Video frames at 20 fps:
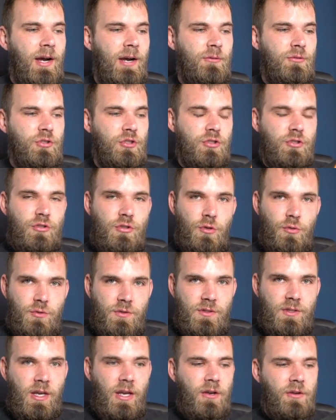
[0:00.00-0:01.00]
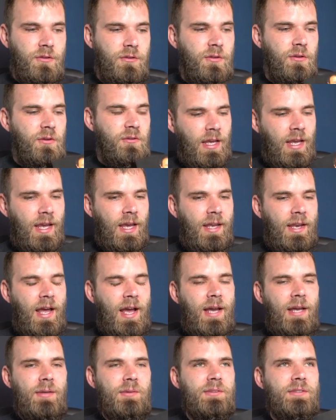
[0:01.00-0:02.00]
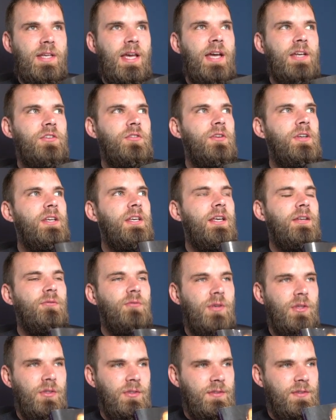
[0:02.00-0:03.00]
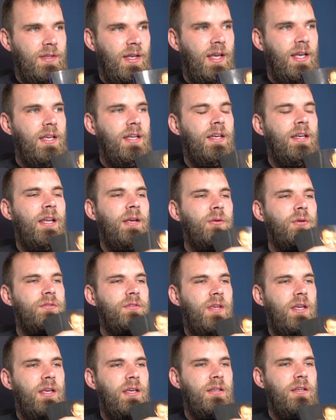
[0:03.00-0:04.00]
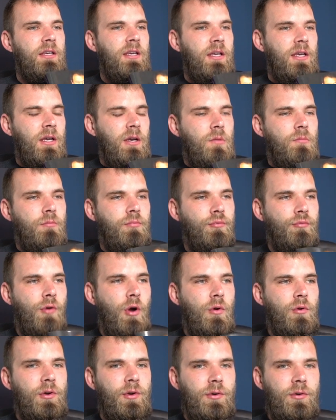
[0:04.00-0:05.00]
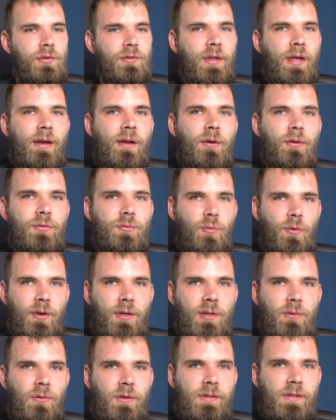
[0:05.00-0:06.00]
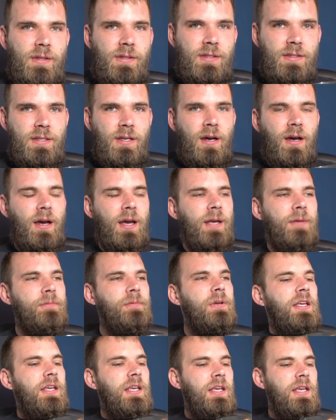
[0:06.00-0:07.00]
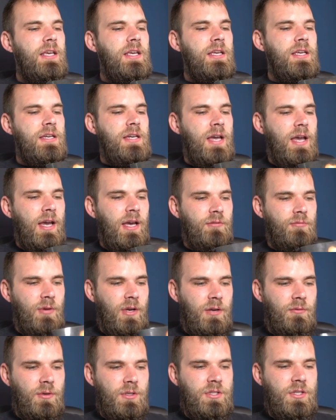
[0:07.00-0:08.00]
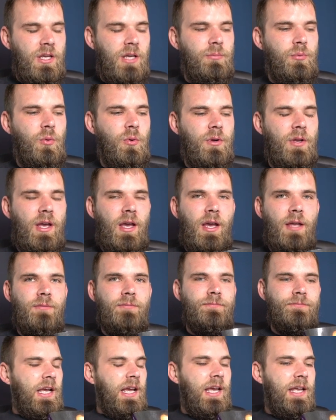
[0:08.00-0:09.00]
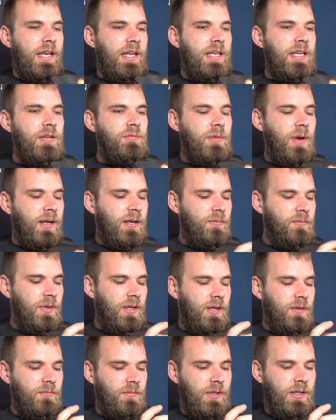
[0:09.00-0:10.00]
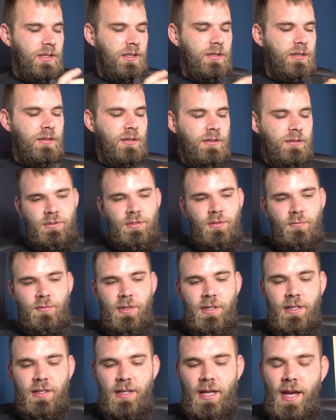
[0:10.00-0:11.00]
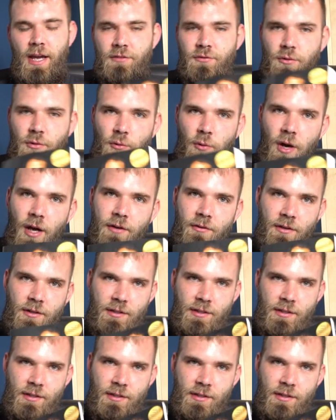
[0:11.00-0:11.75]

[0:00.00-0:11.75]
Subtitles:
I was just too scared to. And I was actually in real estate, and there was a broker that I was working with at the time. He had read Rich Dad Poor Dad, and he recommended me to read Cashflow Quadrant.